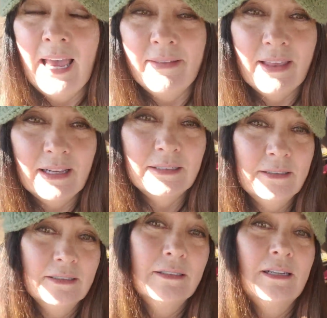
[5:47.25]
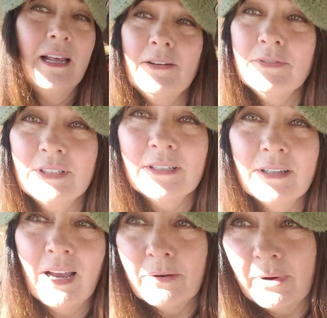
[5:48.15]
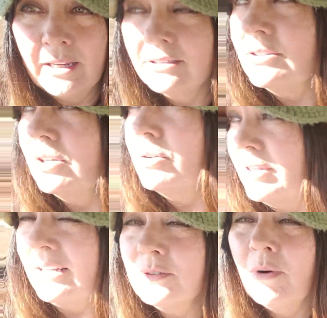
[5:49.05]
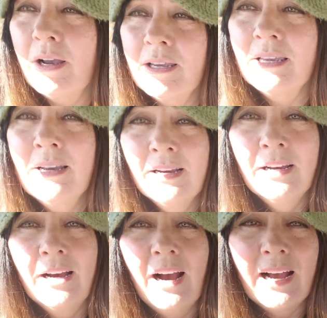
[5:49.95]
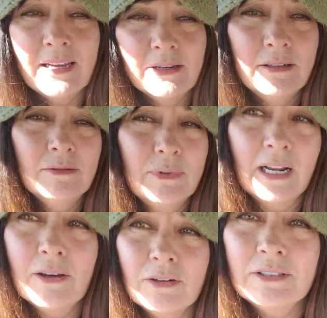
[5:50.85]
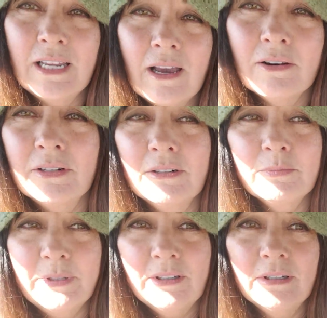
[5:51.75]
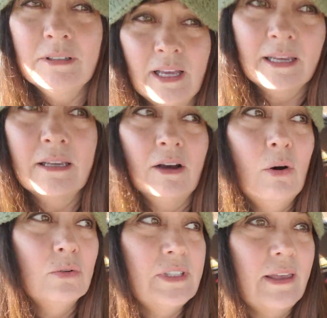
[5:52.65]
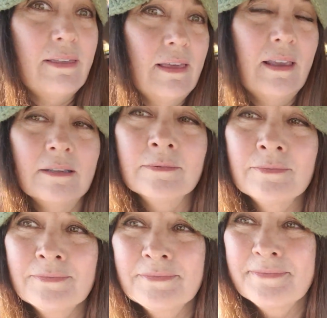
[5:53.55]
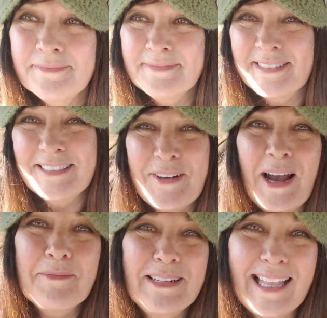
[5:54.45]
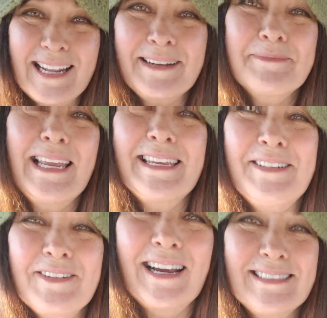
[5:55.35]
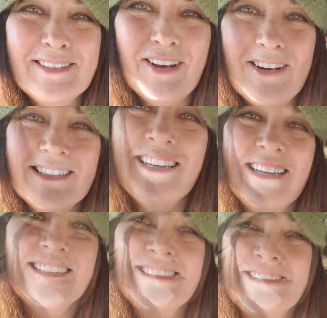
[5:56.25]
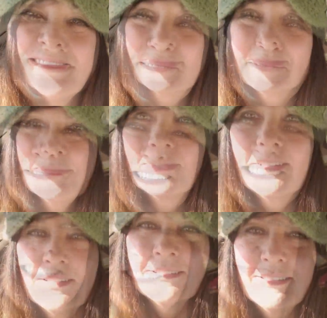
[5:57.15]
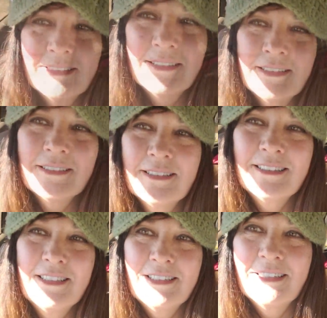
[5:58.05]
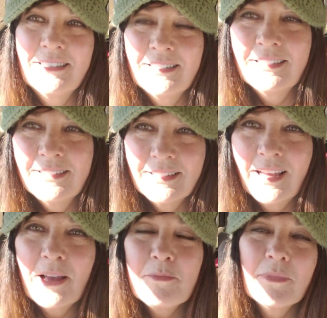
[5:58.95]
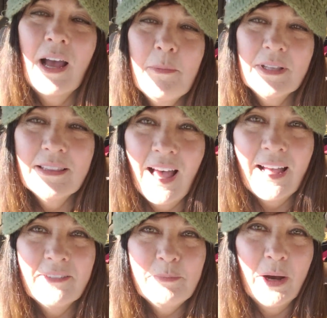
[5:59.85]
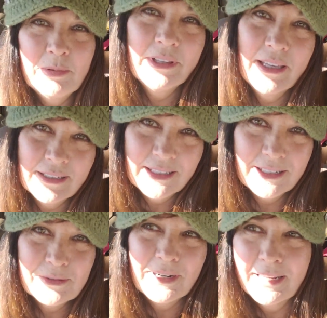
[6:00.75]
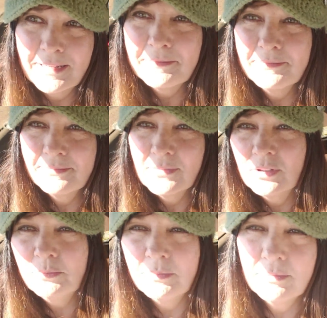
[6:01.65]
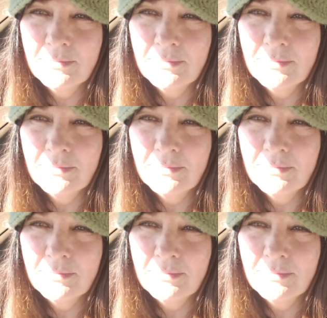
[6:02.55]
and then not even to the highway. So that's why when I go to town, it'll be like a whole day thing. So I'm glad I'm taking you guys along. Let's see a little bit. I'm a live bobblehead. That's what I am. Oh,